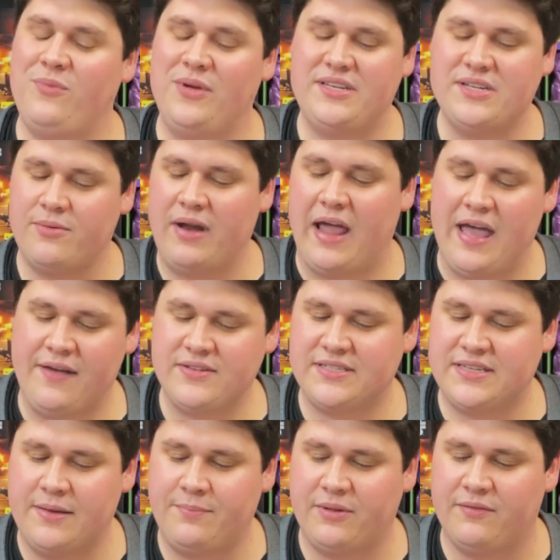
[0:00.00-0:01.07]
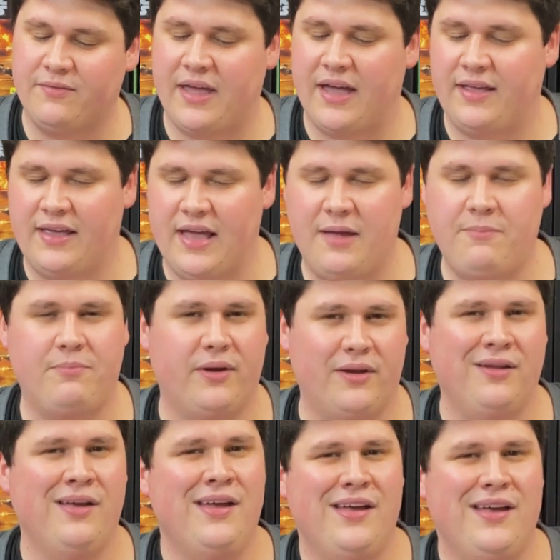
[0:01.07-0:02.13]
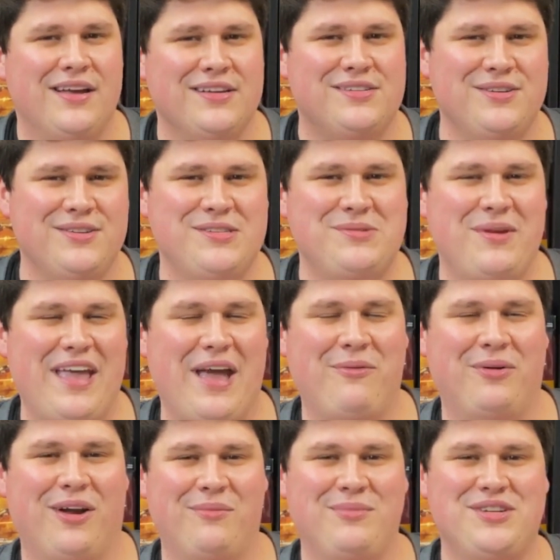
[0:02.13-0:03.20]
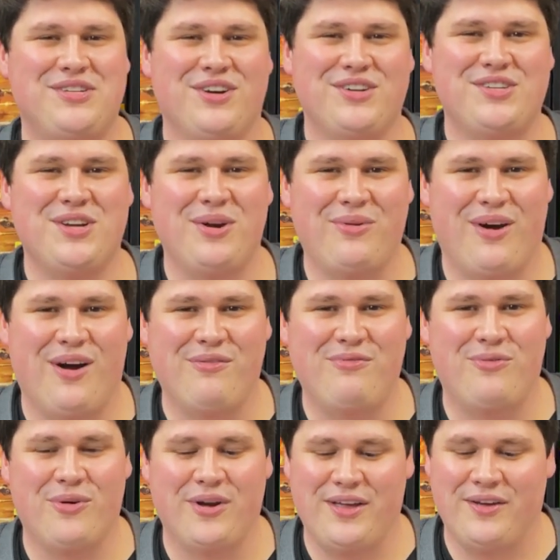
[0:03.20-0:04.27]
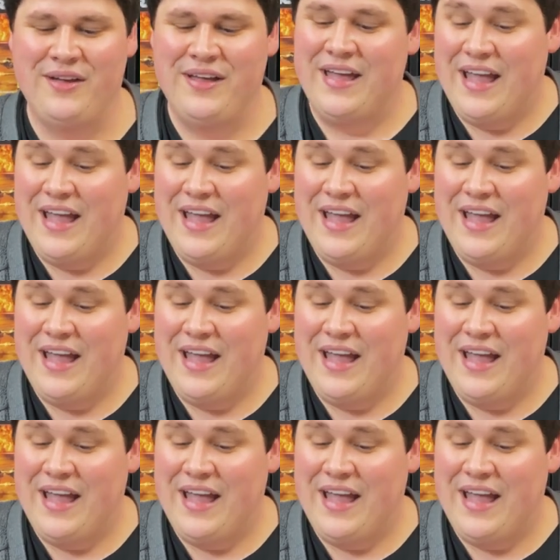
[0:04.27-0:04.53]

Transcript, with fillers: We don't have a sample of that yet, but as soon as we get one, I'll be sure to show it off for you.